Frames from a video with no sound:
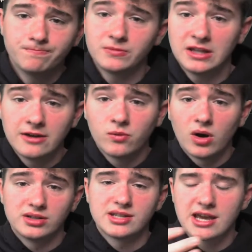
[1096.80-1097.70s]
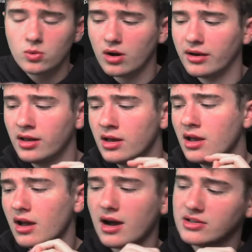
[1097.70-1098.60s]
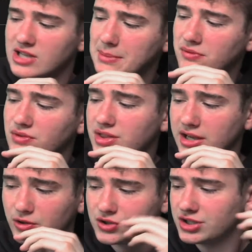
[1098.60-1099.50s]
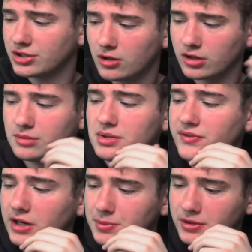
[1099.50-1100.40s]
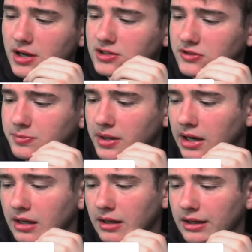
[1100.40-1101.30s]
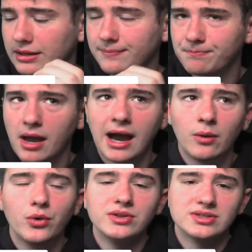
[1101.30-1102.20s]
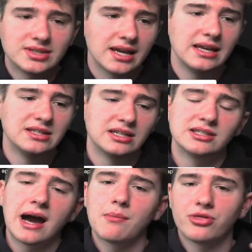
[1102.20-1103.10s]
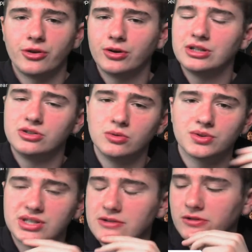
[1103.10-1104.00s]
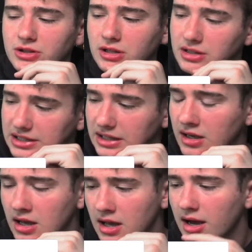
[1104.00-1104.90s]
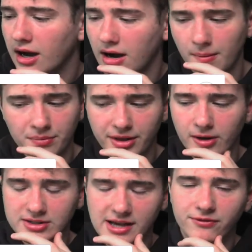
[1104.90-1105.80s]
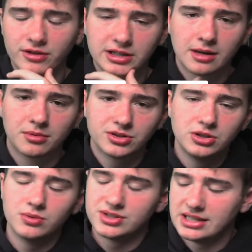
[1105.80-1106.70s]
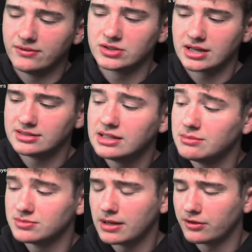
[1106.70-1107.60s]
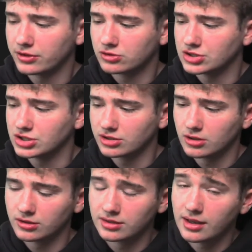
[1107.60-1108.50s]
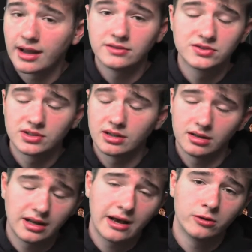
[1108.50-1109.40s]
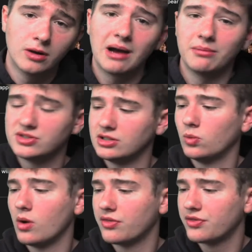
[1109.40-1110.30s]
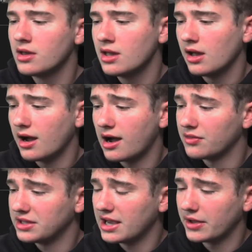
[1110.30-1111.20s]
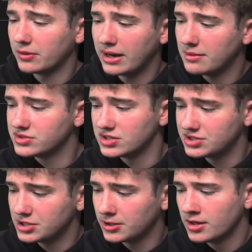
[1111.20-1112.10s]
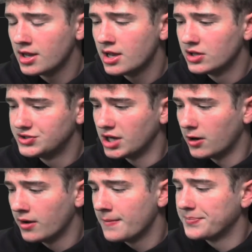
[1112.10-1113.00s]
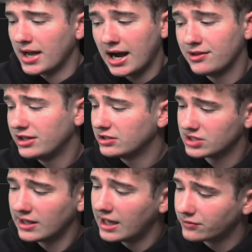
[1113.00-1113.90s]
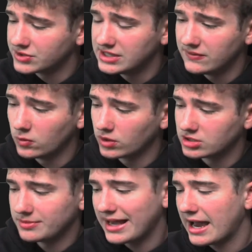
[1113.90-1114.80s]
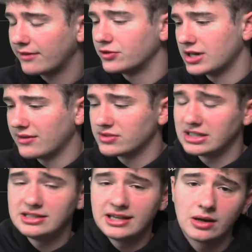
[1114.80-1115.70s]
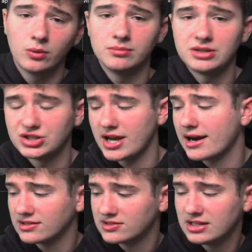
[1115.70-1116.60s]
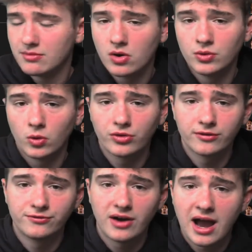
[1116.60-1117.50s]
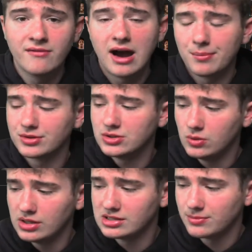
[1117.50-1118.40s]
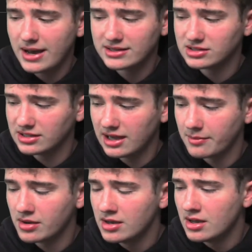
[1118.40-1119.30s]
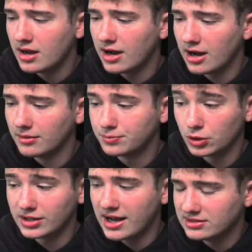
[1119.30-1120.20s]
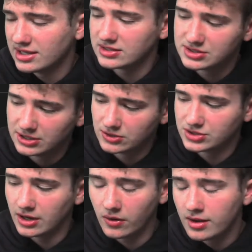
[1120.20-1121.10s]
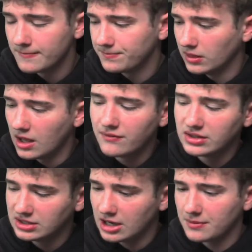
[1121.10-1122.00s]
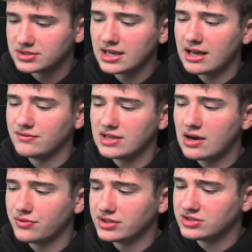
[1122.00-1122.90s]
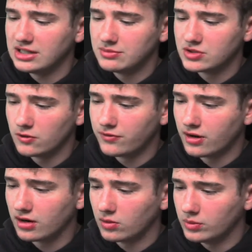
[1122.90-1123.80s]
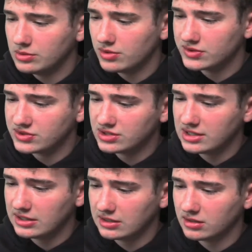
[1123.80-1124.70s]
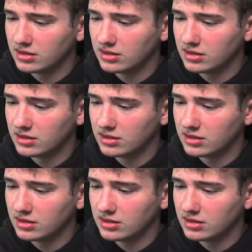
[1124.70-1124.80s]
give one, take one type of a thing. Christian Kirk can be very productive, but I wouldn't say he's a top 32 receiver in the league. There are definitely number 2 receivers on teams better than Christian Kirk, hence and Allen Robinson with the LA Rams this year. So I think there's a lot of receiving work to be had for Travis Etienne. I wouldn't be shocked to see him go north of 5 opportunities in the passing game per contest here. So loving the upside I've got with this team so far. We will see